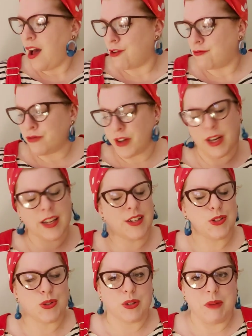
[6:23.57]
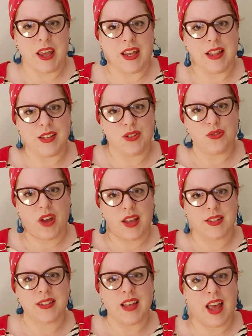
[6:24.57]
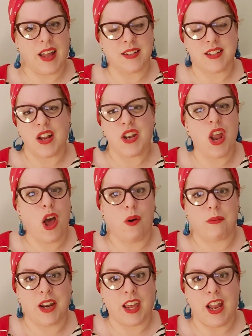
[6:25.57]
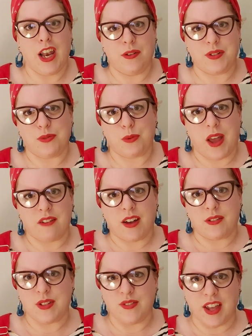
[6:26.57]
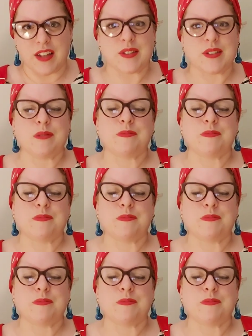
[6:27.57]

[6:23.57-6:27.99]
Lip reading: I really enjoyed making this dress, and I know I'm going to get loads of wear out of it.